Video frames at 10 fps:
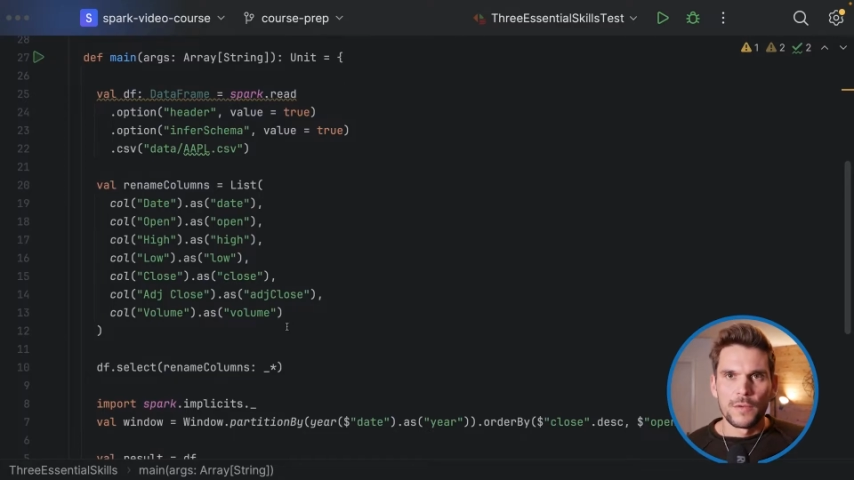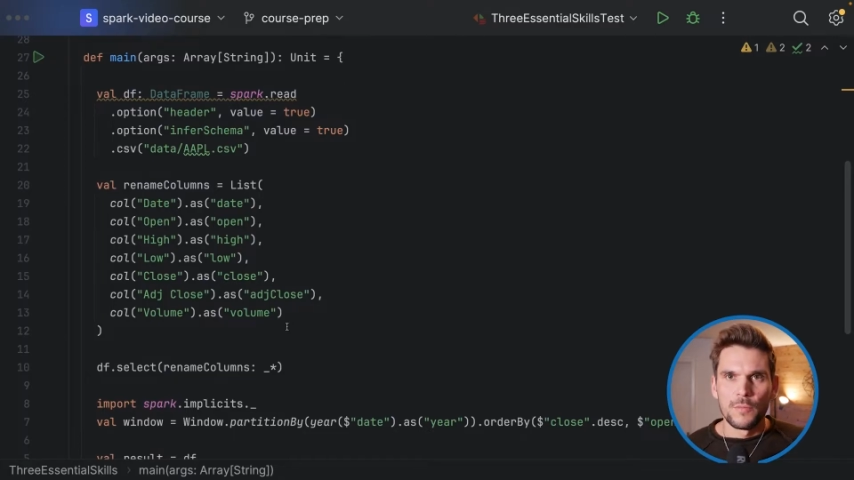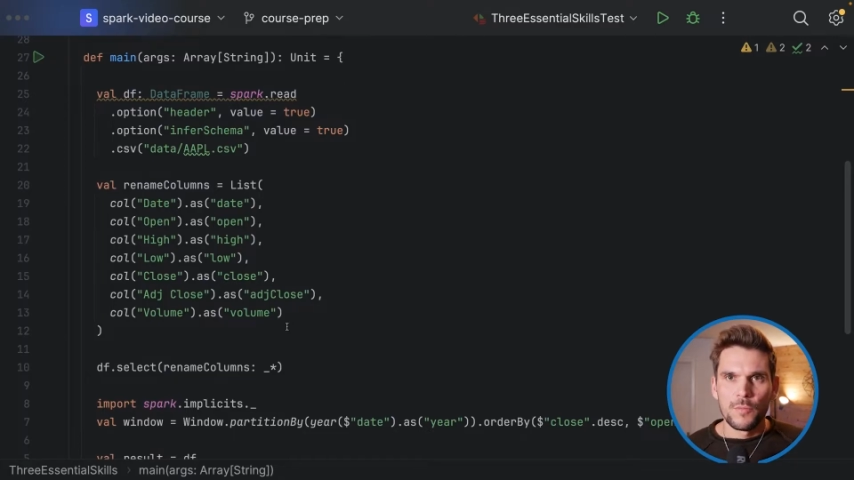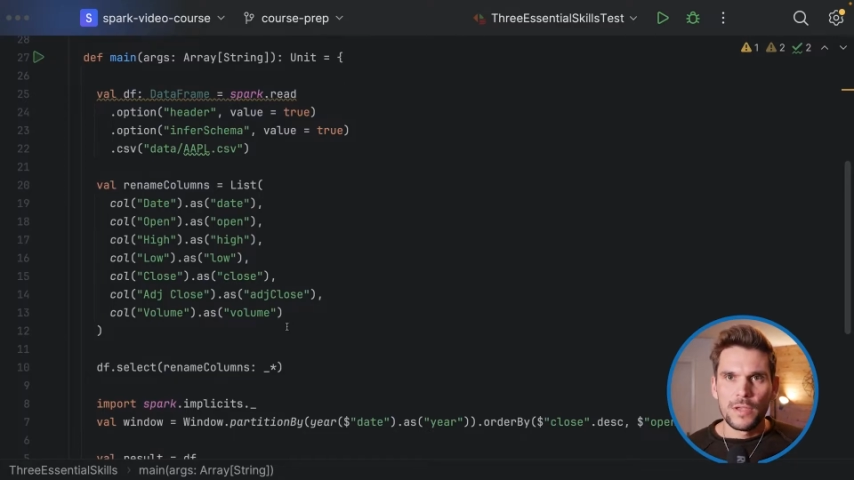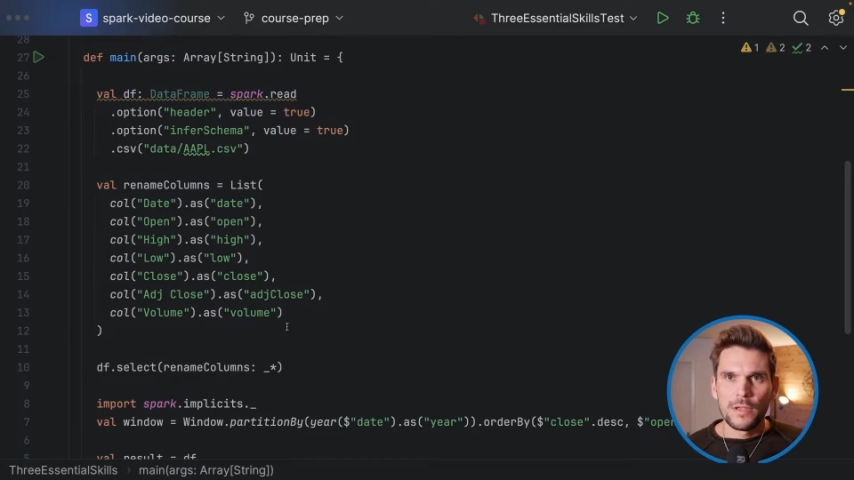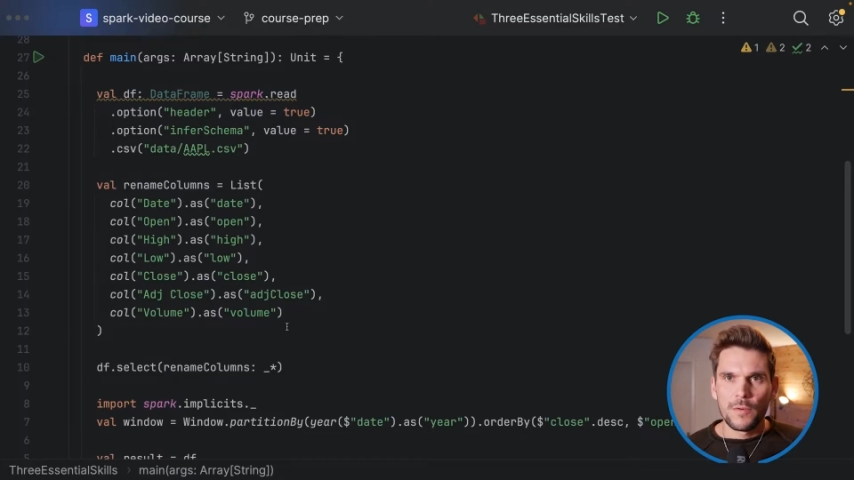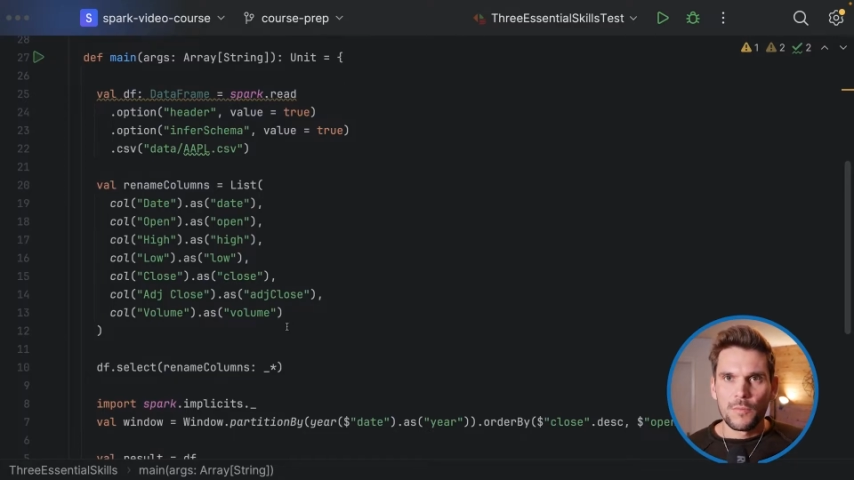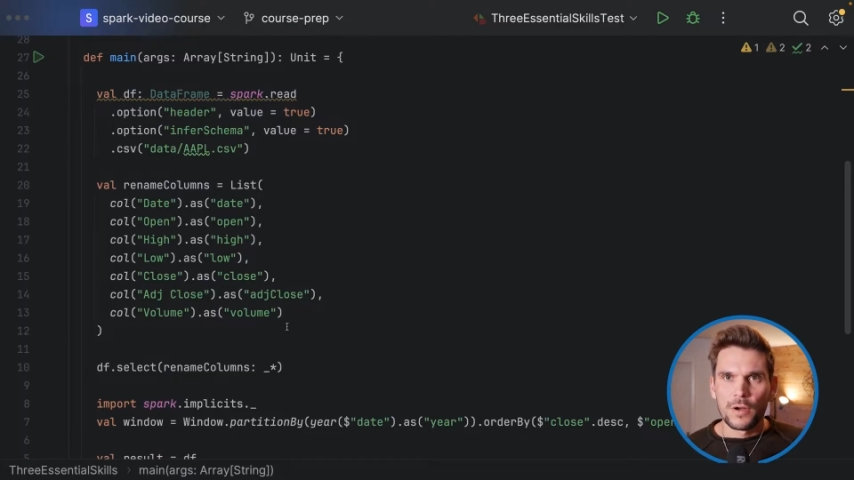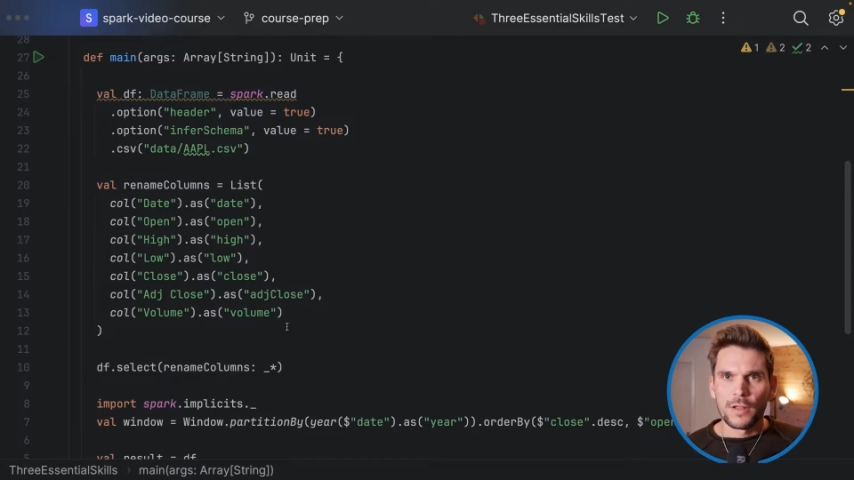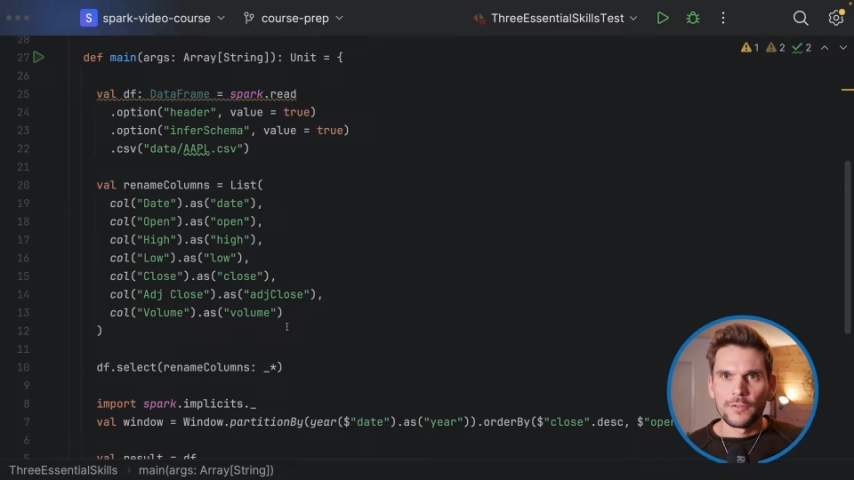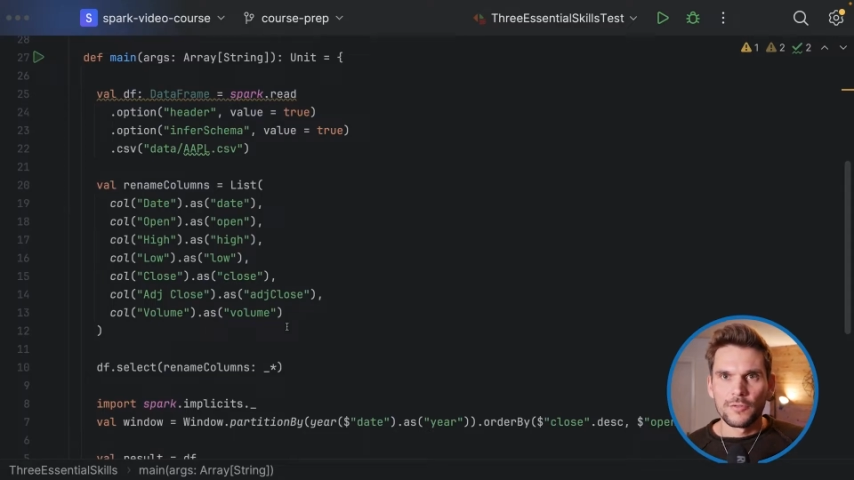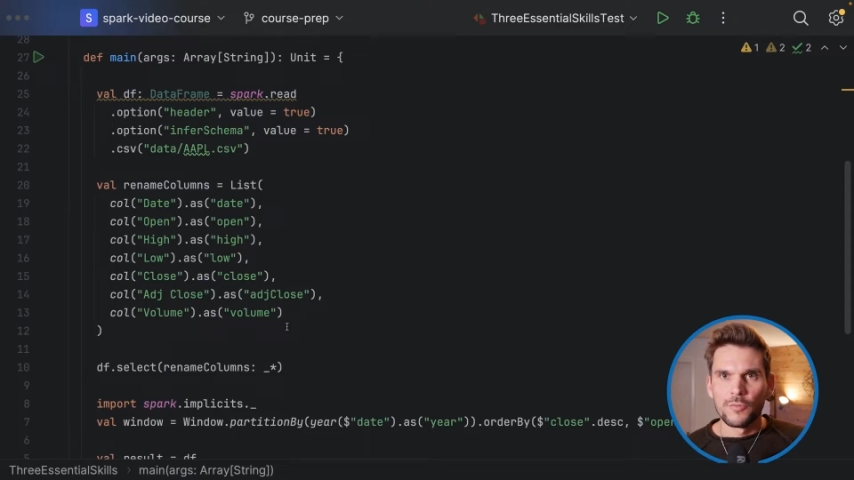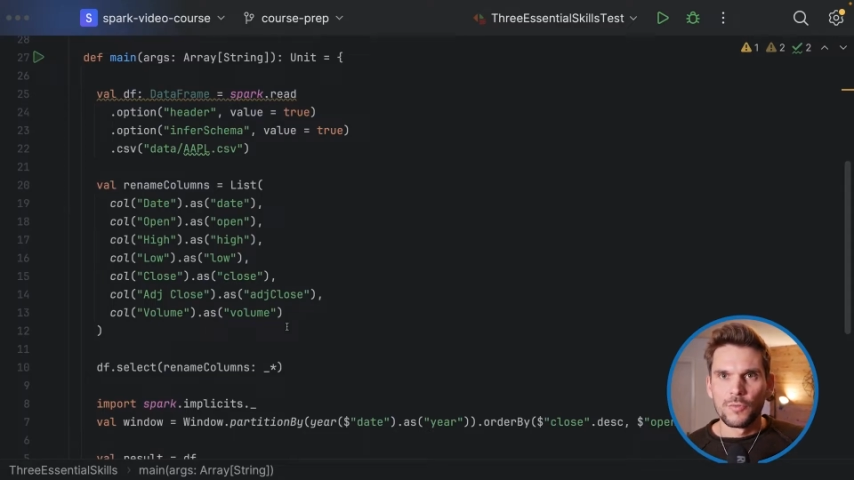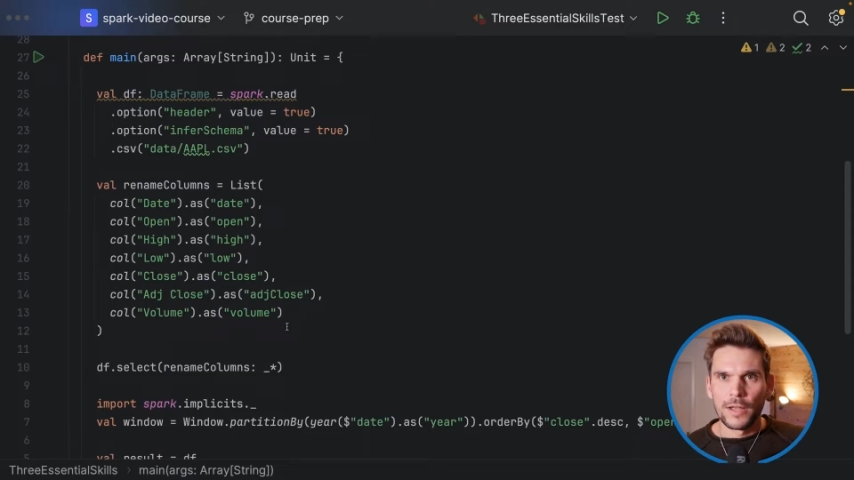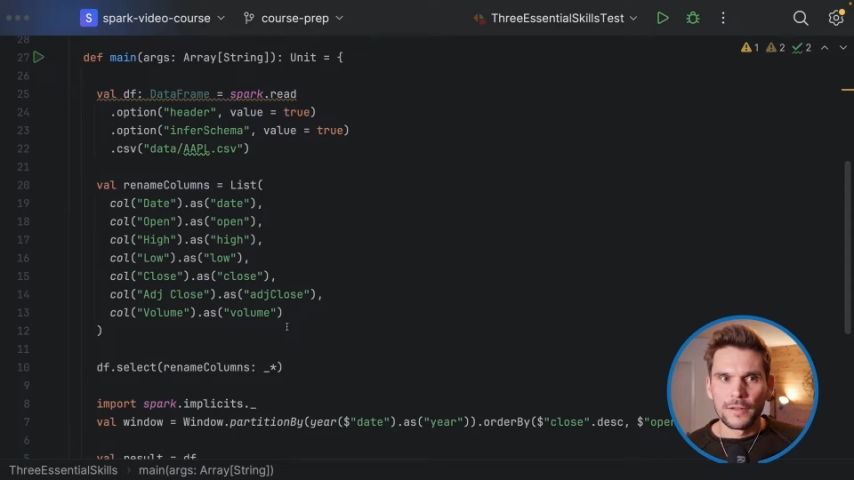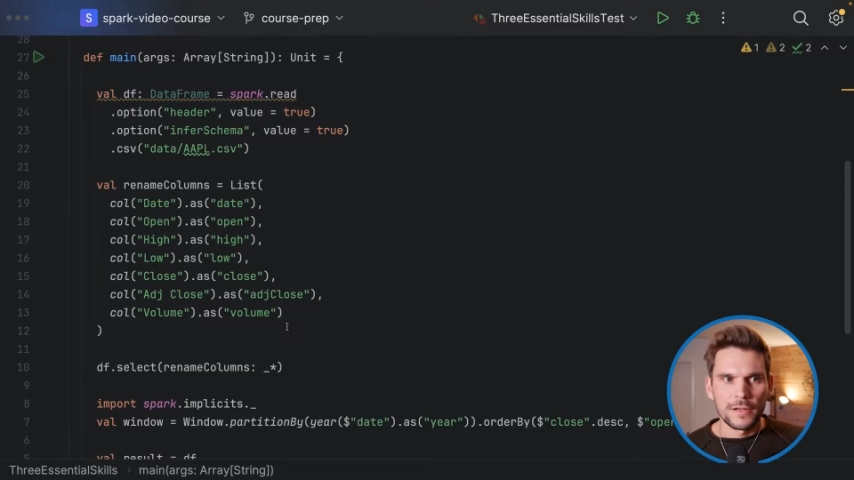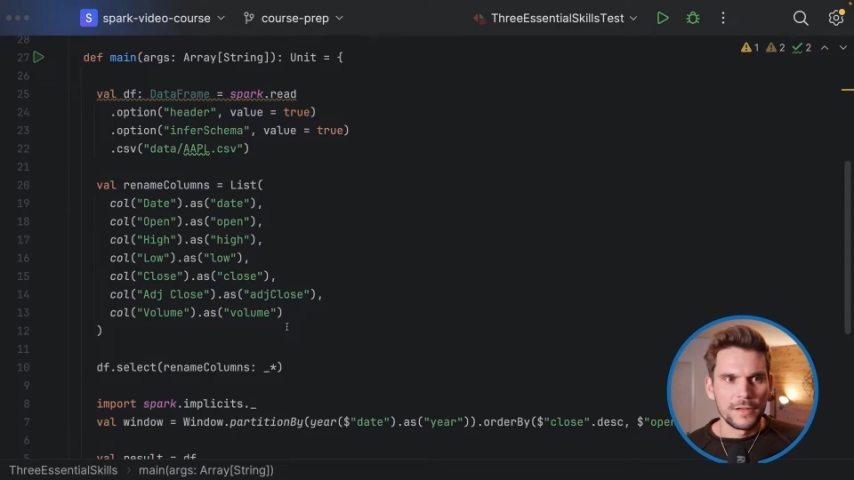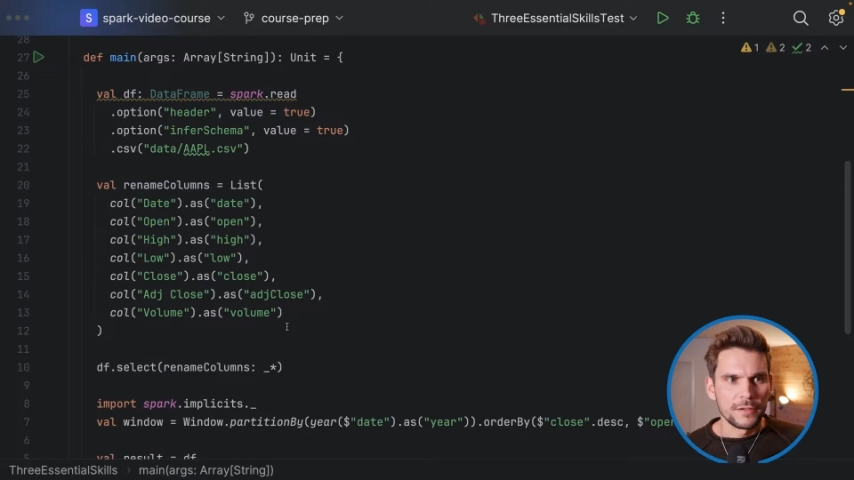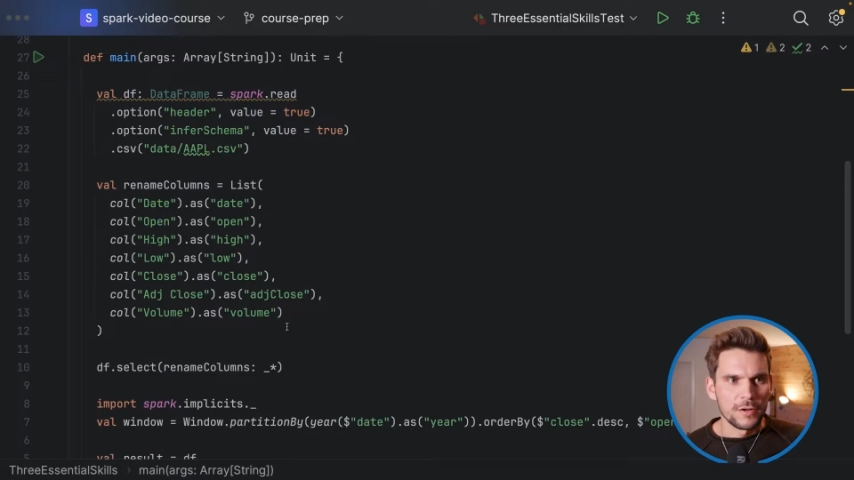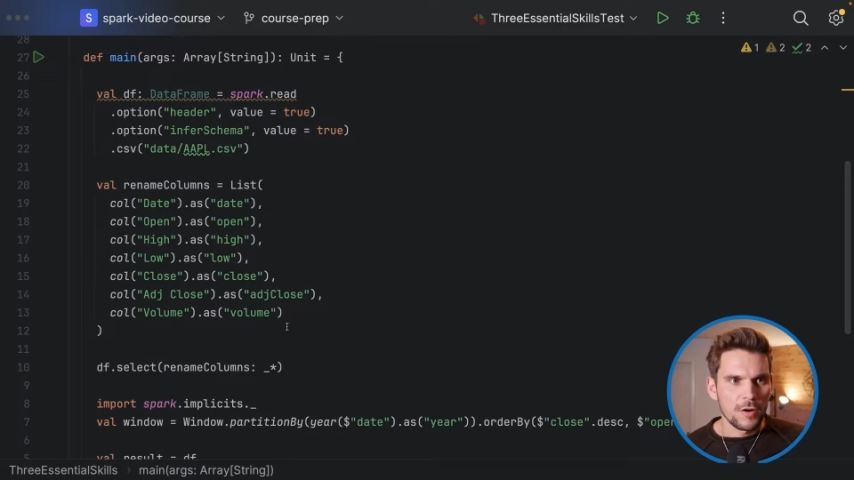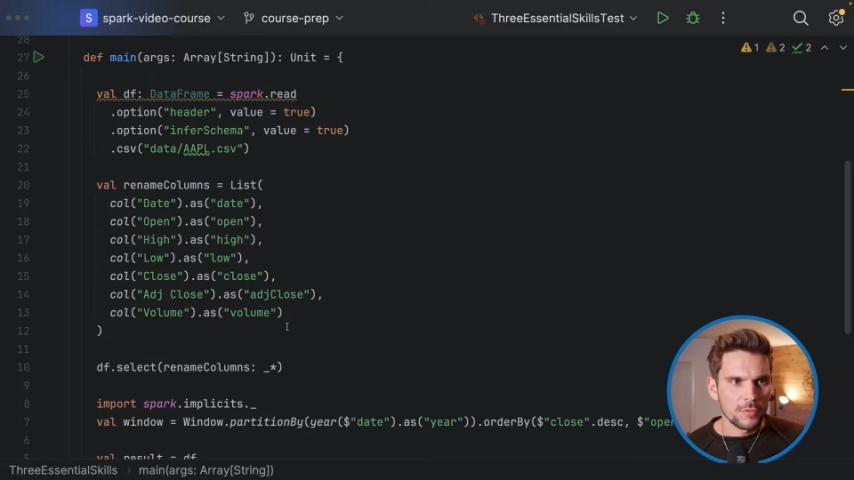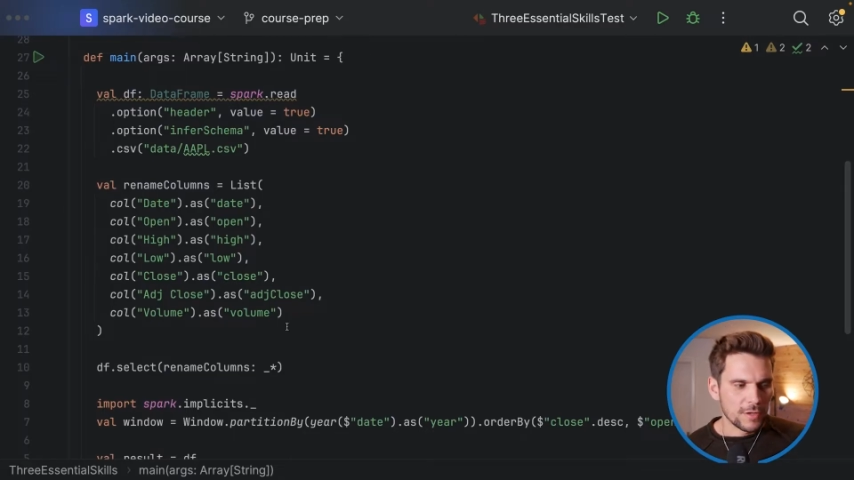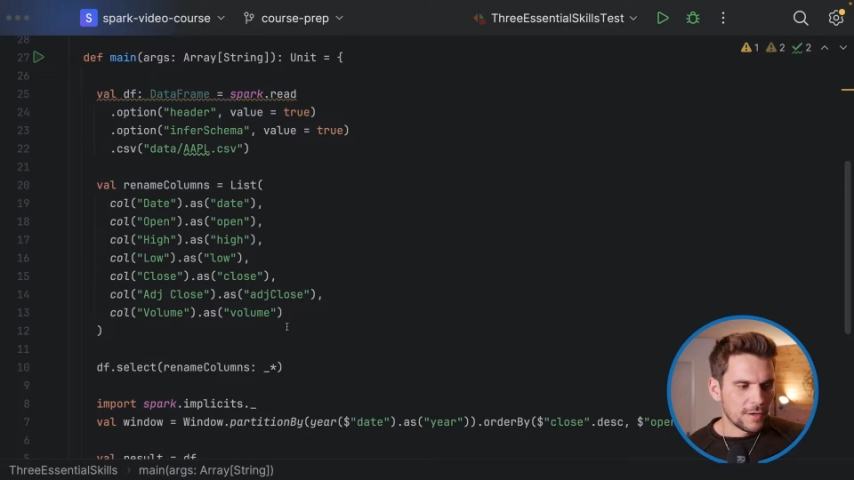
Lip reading: we wanted to write clean code.